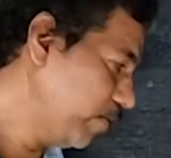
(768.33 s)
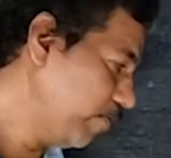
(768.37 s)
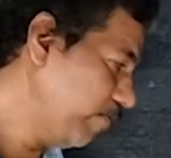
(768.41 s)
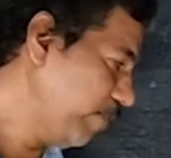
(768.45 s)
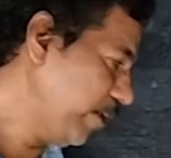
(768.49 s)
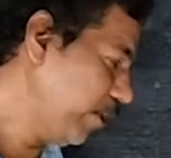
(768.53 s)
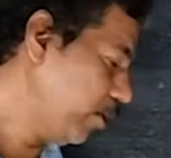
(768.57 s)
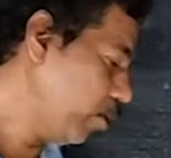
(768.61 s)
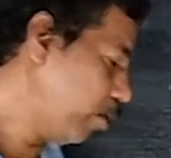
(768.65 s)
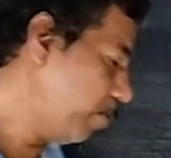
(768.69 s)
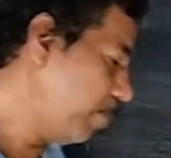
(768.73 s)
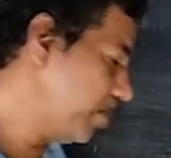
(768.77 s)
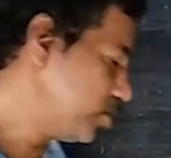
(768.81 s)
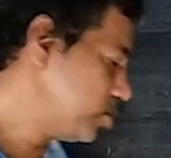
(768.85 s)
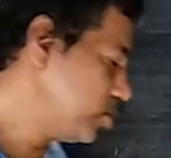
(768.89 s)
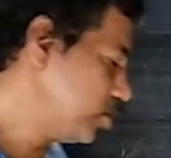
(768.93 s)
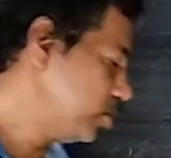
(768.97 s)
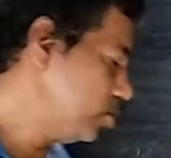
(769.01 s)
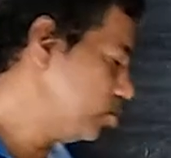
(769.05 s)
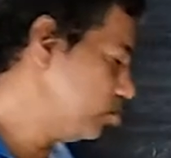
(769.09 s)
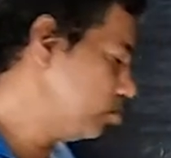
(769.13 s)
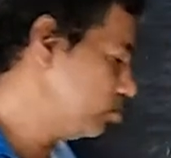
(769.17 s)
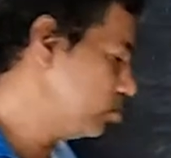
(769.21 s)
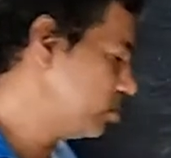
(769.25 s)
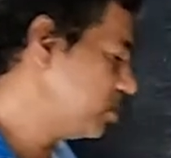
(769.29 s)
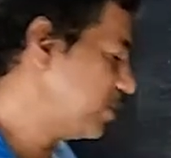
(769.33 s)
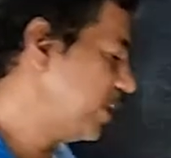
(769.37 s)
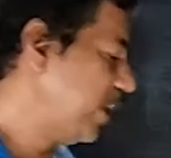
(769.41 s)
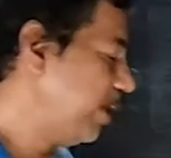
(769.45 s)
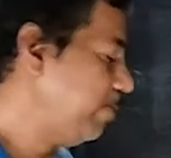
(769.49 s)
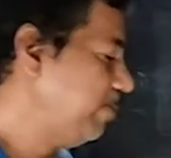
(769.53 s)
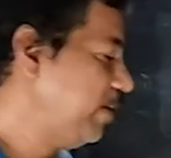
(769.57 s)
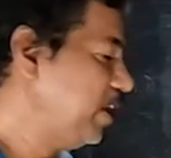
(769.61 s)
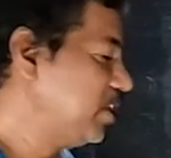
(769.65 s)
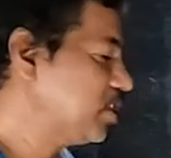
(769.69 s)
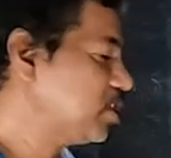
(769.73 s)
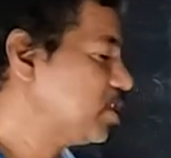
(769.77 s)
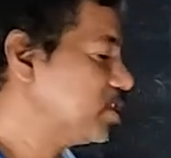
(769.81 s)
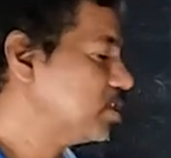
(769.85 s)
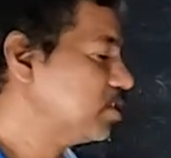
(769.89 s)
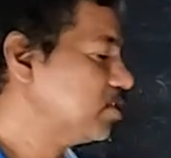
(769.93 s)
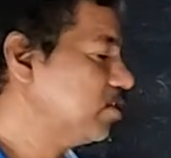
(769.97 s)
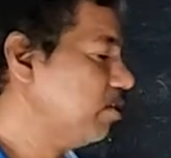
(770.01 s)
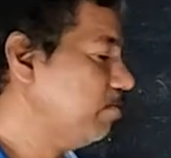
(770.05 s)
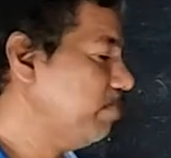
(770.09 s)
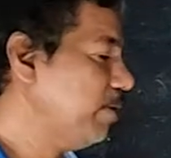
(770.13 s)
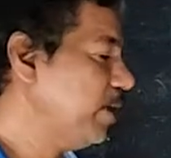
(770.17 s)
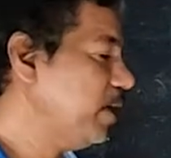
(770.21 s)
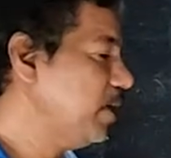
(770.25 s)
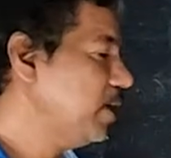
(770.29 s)
When opposite to same distance
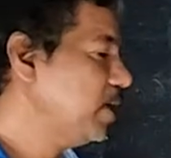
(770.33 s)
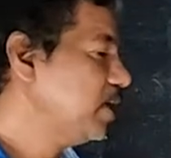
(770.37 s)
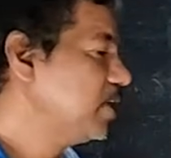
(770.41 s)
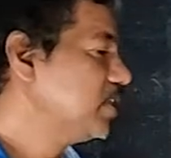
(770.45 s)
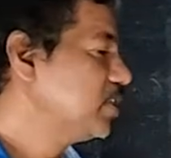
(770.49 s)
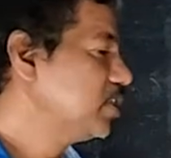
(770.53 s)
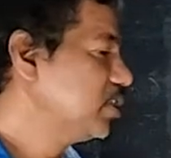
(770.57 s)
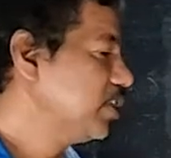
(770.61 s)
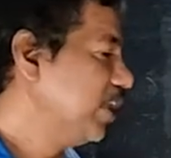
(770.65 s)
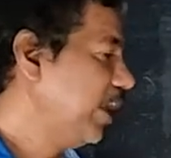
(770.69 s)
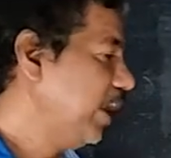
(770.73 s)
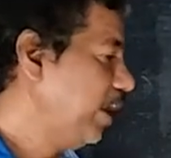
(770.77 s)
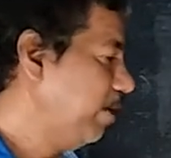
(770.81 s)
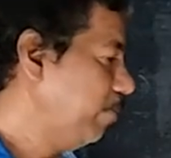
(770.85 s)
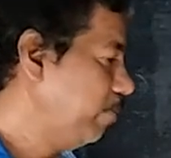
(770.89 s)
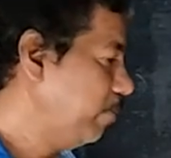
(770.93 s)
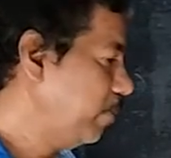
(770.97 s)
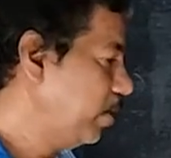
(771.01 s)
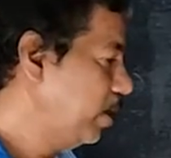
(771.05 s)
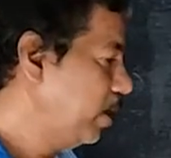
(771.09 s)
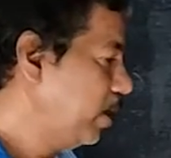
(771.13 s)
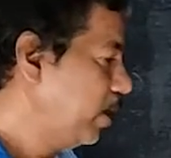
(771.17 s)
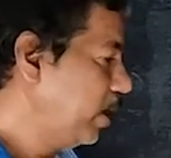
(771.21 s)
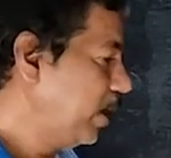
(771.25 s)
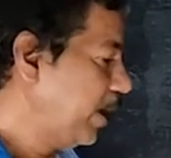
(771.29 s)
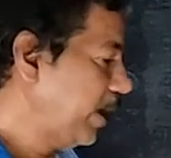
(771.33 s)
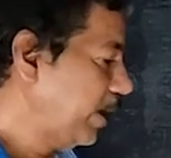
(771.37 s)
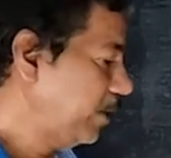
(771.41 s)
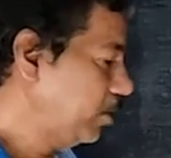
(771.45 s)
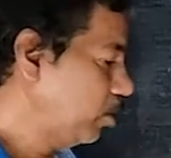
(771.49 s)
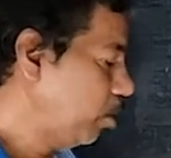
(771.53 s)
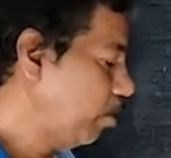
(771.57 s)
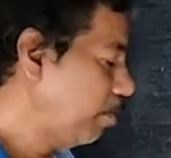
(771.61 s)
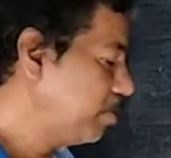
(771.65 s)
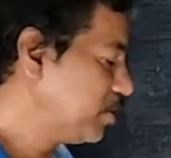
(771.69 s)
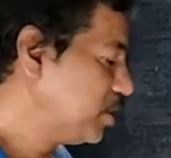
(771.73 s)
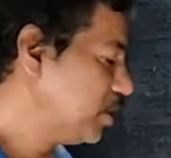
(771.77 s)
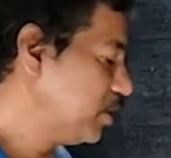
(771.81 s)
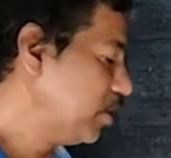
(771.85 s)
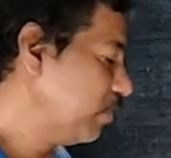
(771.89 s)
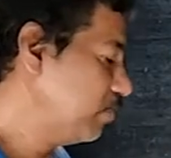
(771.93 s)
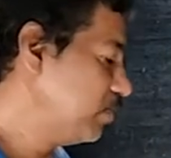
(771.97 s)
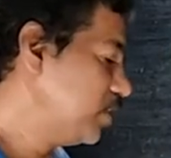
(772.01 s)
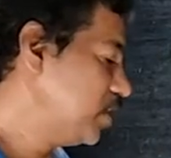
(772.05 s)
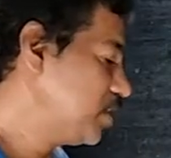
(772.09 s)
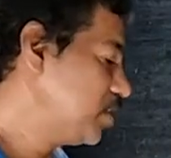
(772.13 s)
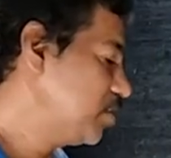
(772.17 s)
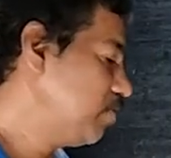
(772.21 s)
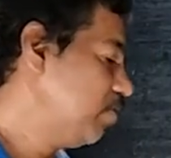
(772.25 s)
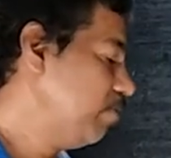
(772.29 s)
will be same and the opposite of
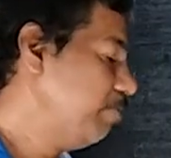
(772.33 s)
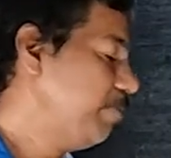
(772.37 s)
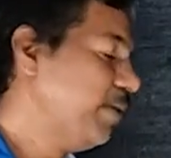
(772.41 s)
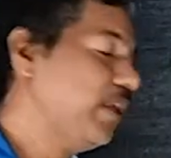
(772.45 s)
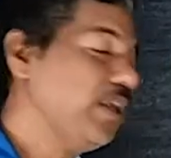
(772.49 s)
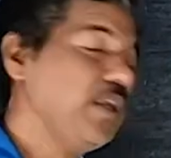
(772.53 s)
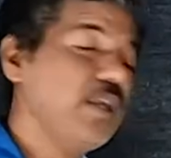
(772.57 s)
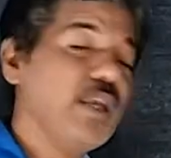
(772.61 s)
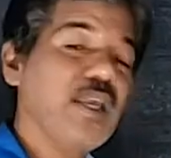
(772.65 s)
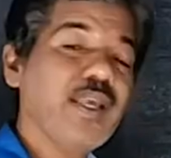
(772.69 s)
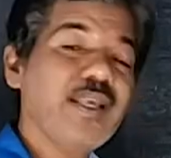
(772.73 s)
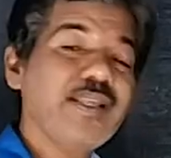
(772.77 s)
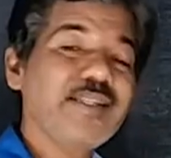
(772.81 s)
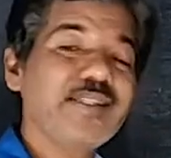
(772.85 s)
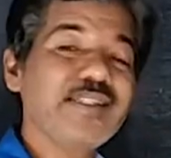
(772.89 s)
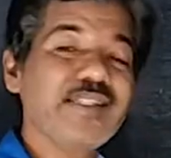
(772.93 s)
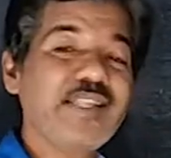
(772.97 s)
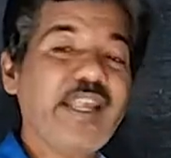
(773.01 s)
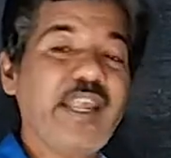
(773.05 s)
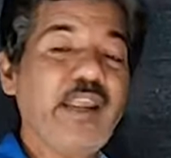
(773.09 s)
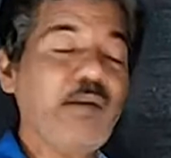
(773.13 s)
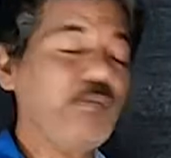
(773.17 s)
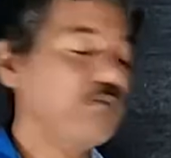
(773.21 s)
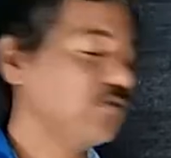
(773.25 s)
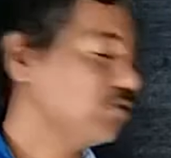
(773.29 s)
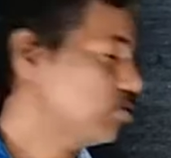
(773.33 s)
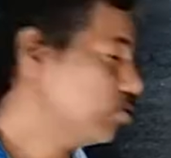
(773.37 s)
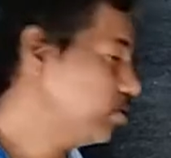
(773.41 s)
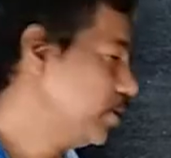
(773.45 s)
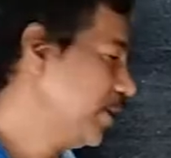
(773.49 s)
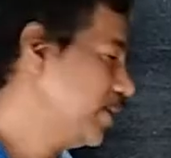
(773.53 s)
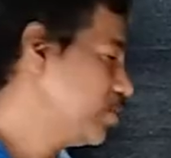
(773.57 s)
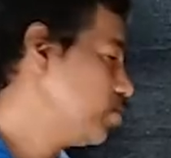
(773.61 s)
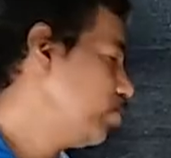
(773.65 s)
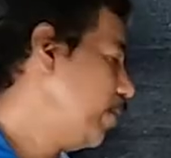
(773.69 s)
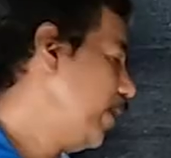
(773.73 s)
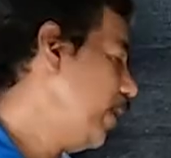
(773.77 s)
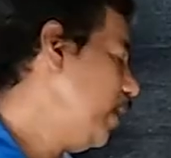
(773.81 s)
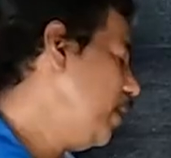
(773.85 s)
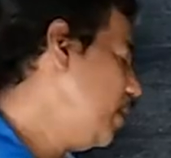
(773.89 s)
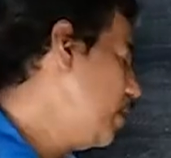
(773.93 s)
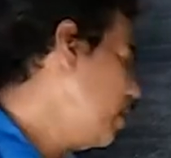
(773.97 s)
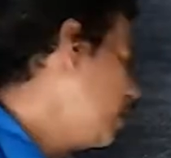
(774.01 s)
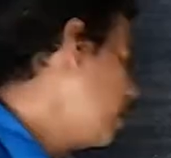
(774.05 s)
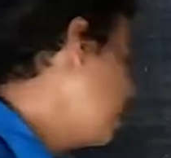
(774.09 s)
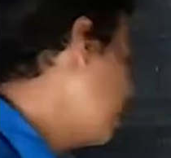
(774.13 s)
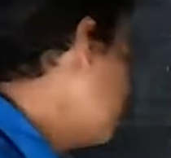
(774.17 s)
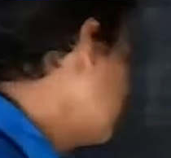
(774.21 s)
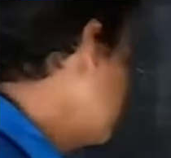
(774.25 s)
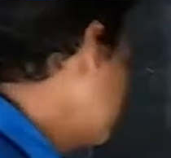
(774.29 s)
this will be same. So that's why
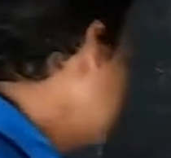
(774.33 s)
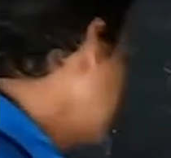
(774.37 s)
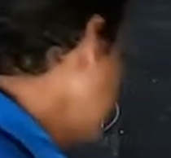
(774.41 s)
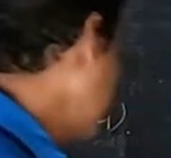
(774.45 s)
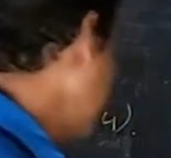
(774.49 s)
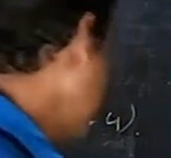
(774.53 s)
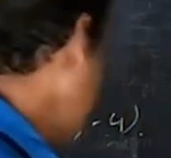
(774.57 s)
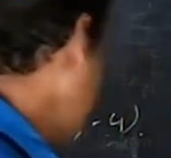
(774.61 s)
the